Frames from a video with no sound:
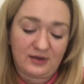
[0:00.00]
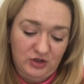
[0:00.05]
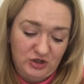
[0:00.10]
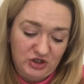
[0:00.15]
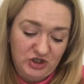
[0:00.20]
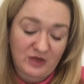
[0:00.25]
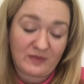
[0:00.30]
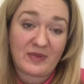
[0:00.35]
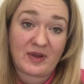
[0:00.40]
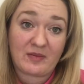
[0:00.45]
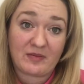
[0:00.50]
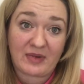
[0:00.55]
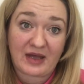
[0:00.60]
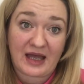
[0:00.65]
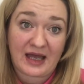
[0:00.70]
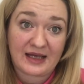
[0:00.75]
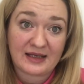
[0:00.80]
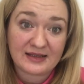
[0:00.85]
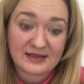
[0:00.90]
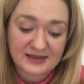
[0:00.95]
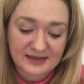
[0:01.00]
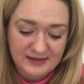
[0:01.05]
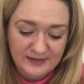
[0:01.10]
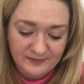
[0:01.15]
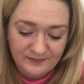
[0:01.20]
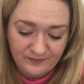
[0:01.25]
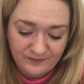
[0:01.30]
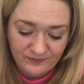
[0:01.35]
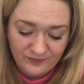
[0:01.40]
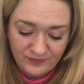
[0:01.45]
shipping
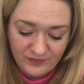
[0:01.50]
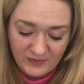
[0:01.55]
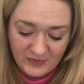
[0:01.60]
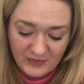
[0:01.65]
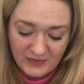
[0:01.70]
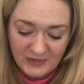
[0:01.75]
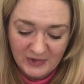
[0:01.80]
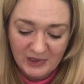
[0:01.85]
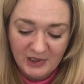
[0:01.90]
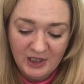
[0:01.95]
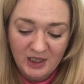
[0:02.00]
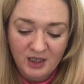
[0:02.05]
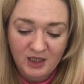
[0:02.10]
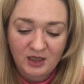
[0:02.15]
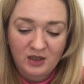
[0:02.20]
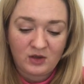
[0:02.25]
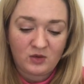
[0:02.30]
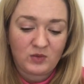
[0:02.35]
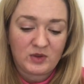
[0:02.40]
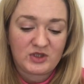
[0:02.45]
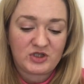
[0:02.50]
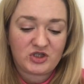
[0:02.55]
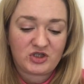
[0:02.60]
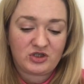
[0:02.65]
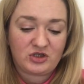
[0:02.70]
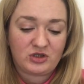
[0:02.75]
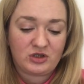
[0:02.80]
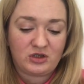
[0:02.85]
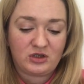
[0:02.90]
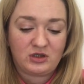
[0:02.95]
bags,
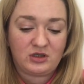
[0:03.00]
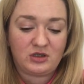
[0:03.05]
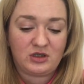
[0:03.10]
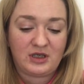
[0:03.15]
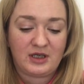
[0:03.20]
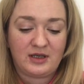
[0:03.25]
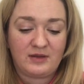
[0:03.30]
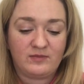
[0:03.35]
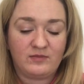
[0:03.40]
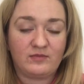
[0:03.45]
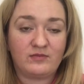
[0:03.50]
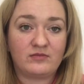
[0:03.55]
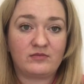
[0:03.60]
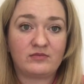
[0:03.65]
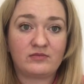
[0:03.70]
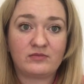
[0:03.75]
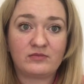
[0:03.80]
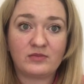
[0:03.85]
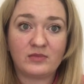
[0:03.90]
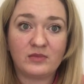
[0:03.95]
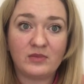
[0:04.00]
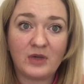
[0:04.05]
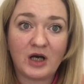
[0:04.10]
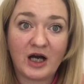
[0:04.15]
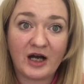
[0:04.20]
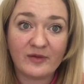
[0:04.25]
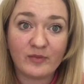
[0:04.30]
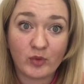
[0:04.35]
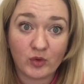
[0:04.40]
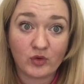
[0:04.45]
which
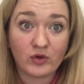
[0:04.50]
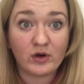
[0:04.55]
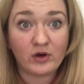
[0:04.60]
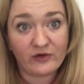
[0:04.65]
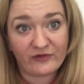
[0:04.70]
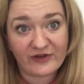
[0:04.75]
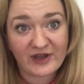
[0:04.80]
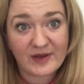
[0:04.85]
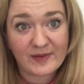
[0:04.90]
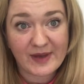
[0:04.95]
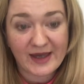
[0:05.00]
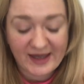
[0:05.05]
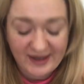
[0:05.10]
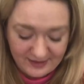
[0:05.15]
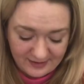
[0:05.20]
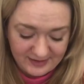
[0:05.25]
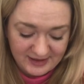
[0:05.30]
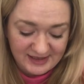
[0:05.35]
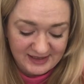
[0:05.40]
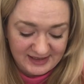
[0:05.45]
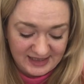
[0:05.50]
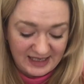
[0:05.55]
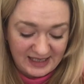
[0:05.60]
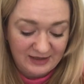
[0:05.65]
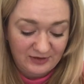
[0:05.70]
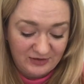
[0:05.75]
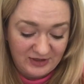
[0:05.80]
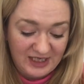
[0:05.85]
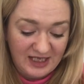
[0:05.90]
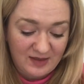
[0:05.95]
I bought off eBay to sell
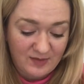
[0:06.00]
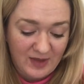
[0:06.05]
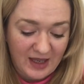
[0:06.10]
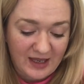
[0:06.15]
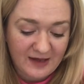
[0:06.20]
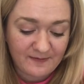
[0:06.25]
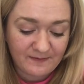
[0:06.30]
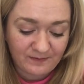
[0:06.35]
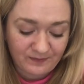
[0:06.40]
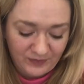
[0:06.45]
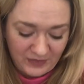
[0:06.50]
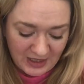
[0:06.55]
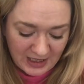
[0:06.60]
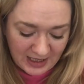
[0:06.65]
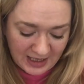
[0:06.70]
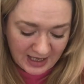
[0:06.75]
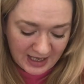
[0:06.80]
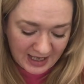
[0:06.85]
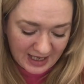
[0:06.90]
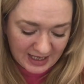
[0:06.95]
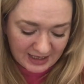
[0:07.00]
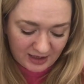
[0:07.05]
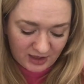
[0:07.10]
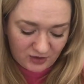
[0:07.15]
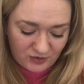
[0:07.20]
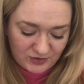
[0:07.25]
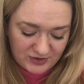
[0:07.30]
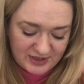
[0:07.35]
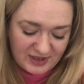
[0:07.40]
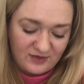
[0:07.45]
on eBay, and I
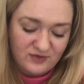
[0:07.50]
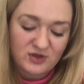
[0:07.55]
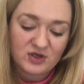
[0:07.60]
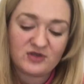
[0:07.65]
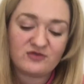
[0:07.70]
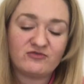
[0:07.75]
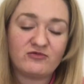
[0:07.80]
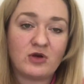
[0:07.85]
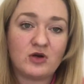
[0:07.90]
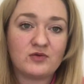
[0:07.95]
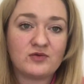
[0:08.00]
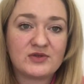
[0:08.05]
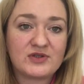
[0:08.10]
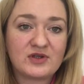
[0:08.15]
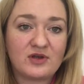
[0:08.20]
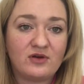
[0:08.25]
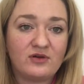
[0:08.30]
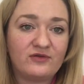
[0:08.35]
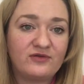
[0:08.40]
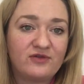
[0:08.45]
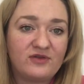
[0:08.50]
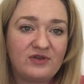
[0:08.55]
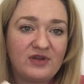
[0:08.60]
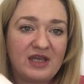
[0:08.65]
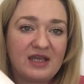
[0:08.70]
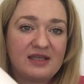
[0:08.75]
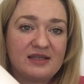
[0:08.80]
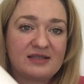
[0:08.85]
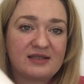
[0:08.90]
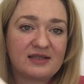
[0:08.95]
also use rolls of
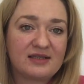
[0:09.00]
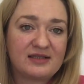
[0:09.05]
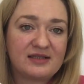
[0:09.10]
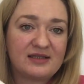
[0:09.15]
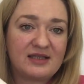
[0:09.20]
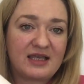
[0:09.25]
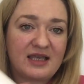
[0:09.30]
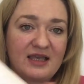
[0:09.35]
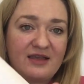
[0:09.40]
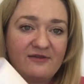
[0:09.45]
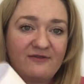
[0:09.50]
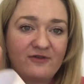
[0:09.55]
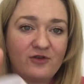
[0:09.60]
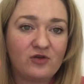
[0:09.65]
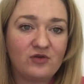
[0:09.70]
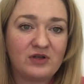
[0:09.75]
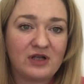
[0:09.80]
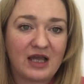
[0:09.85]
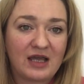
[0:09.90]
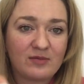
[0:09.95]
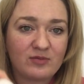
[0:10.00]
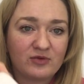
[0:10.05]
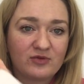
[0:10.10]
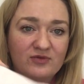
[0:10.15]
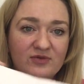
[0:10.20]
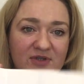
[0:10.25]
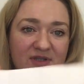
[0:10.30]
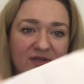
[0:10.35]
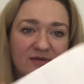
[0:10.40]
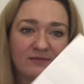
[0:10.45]
these sticky food
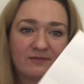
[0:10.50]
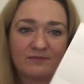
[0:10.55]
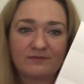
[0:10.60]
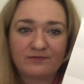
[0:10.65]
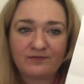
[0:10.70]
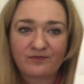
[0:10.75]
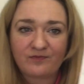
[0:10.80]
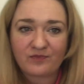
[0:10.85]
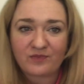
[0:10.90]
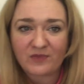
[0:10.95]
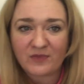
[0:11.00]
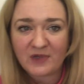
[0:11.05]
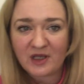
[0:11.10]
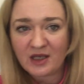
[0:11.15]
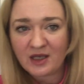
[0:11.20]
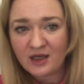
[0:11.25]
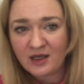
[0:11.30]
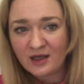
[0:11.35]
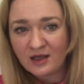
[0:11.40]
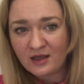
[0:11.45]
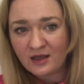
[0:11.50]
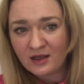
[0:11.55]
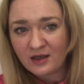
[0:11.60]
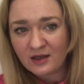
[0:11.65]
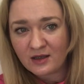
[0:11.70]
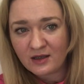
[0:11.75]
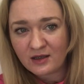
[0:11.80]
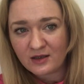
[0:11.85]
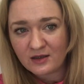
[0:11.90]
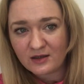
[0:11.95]
labels.
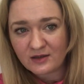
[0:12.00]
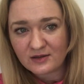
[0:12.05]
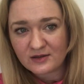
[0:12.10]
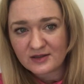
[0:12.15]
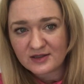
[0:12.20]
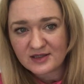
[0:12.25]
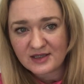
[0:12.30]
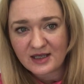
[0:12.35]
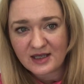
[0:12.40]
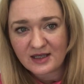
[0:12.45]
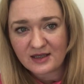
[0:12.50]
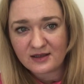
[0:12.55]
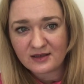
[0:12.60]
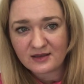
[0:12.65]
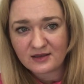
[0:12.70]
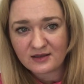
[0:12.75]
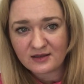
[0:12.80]
You see,